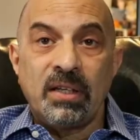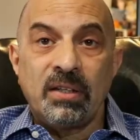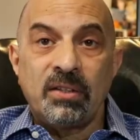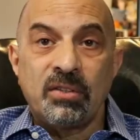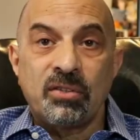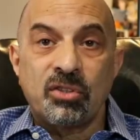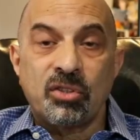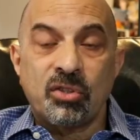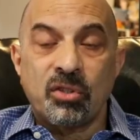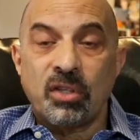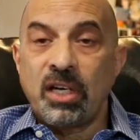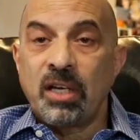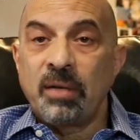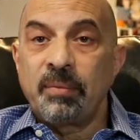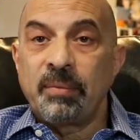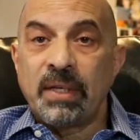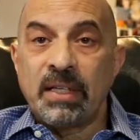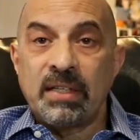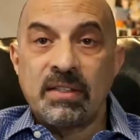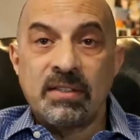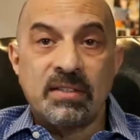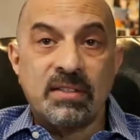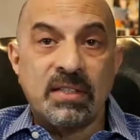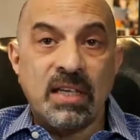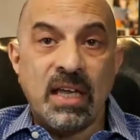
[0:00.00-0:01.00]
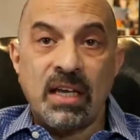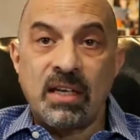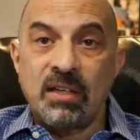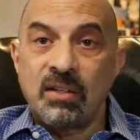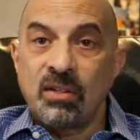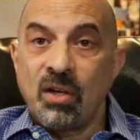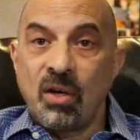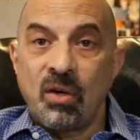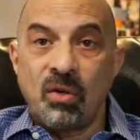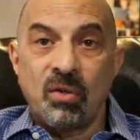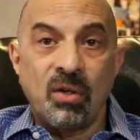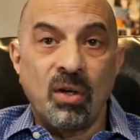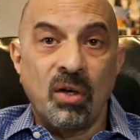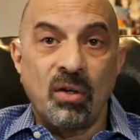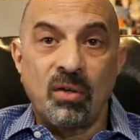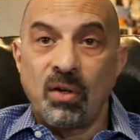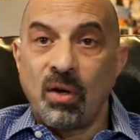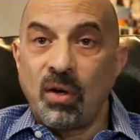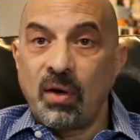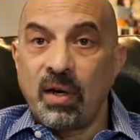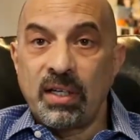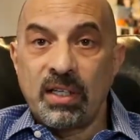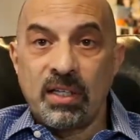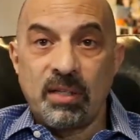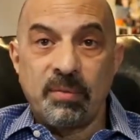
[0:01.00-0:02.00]
screaming, saying,
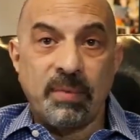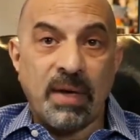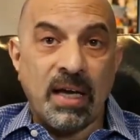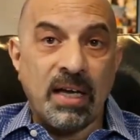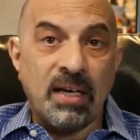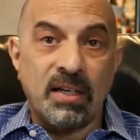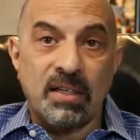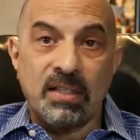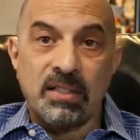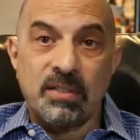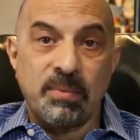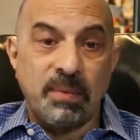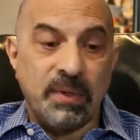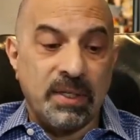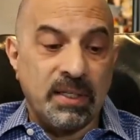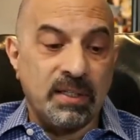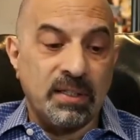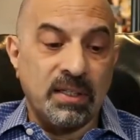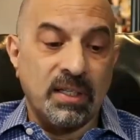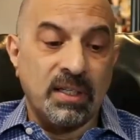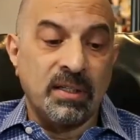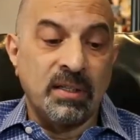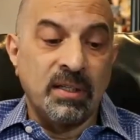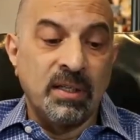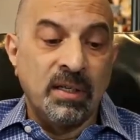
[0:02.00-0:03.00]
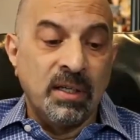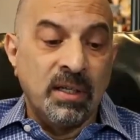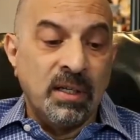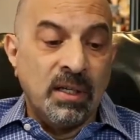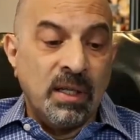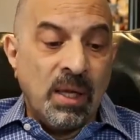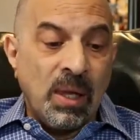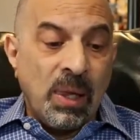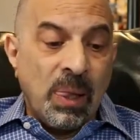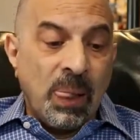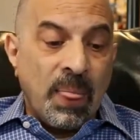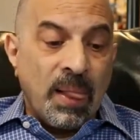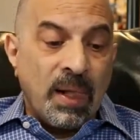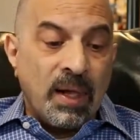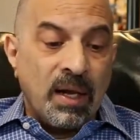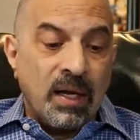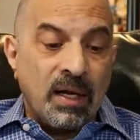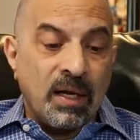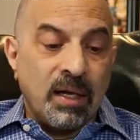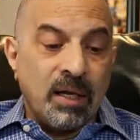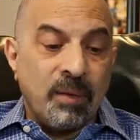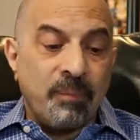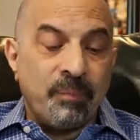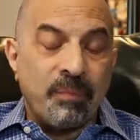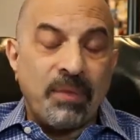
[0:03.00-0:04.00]
no, I need my husband. And
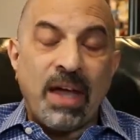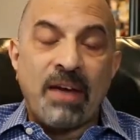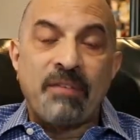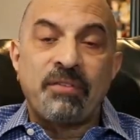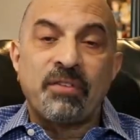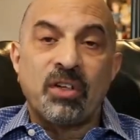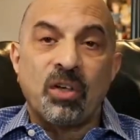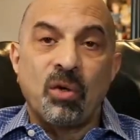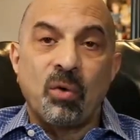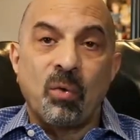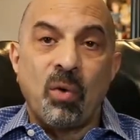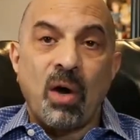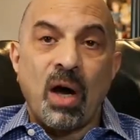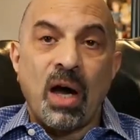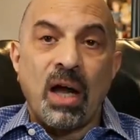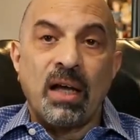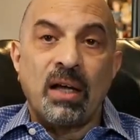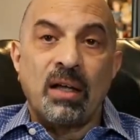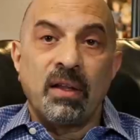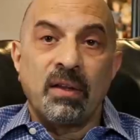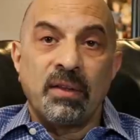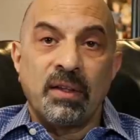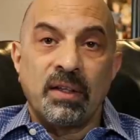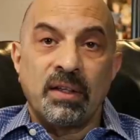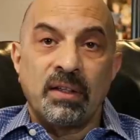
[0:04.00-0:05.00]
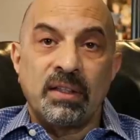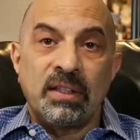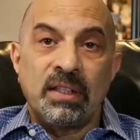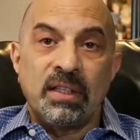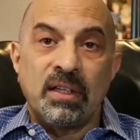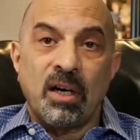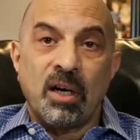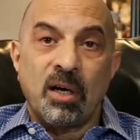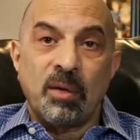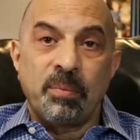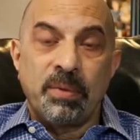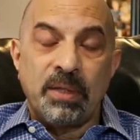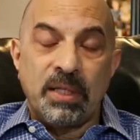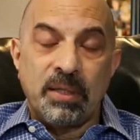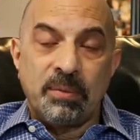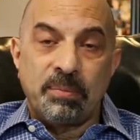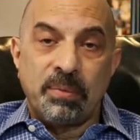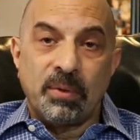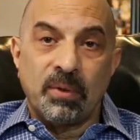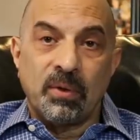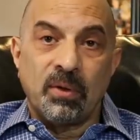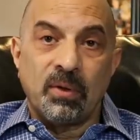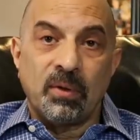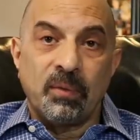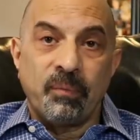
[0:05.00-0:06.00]
after a while, the ER
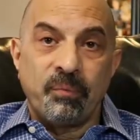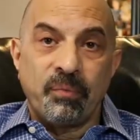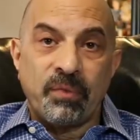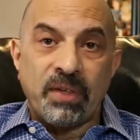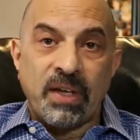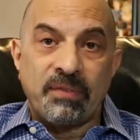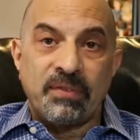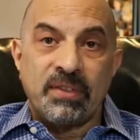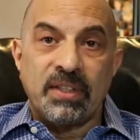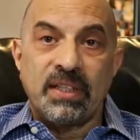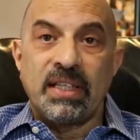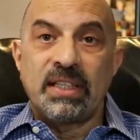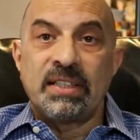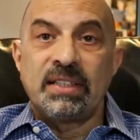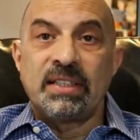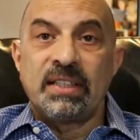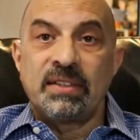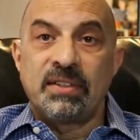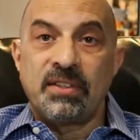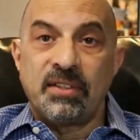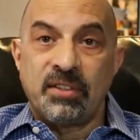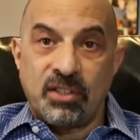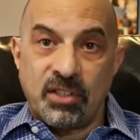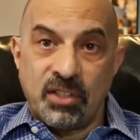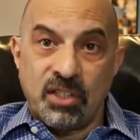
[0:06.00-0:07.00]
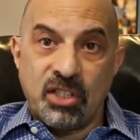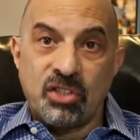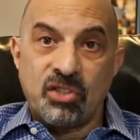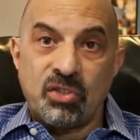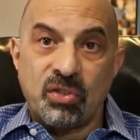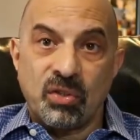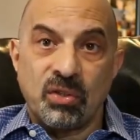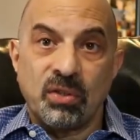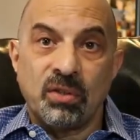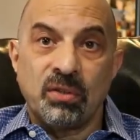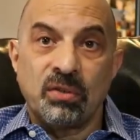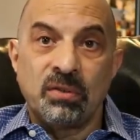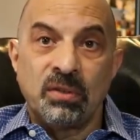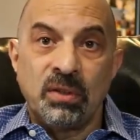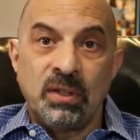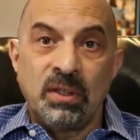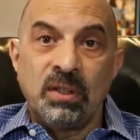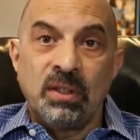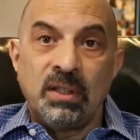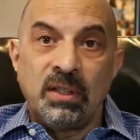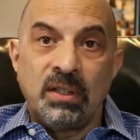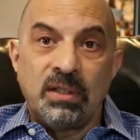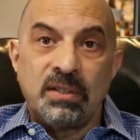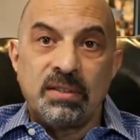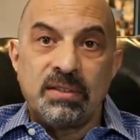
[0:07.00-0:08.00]
people, after they did their initial
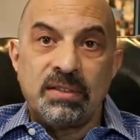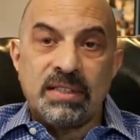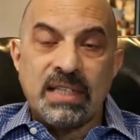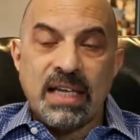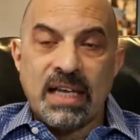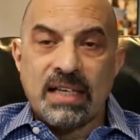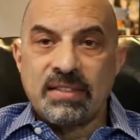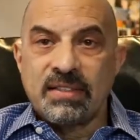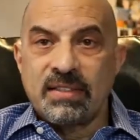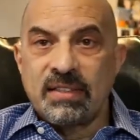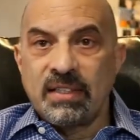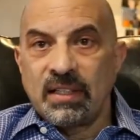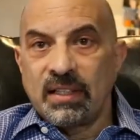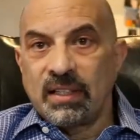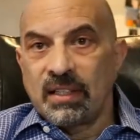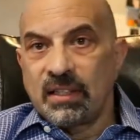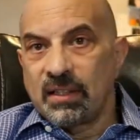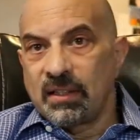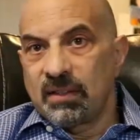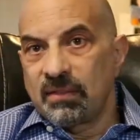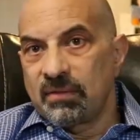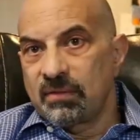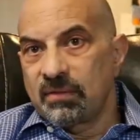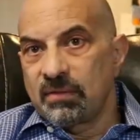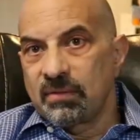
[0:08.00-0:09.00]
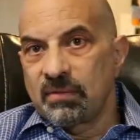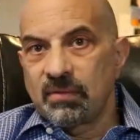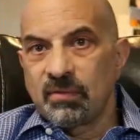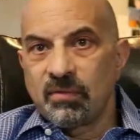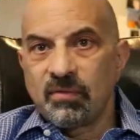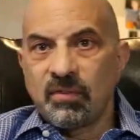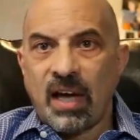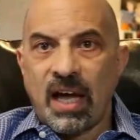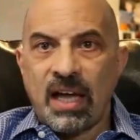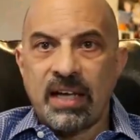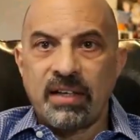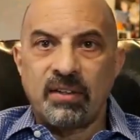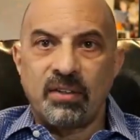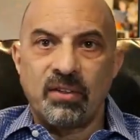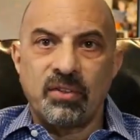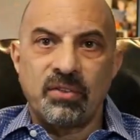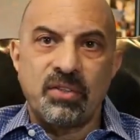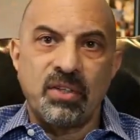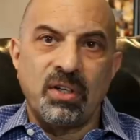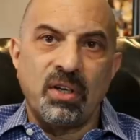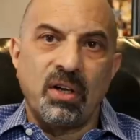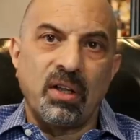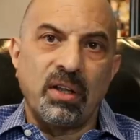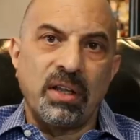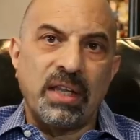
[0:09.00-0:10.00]
testing and vitals
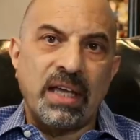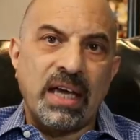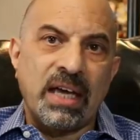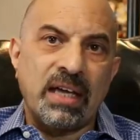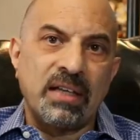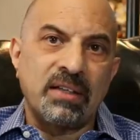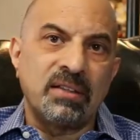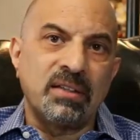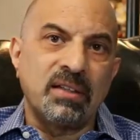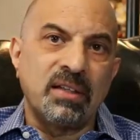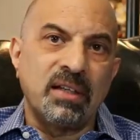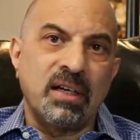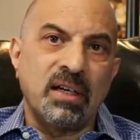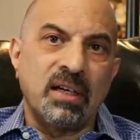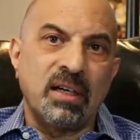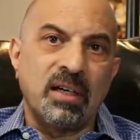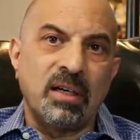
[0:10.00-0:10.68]
and all that,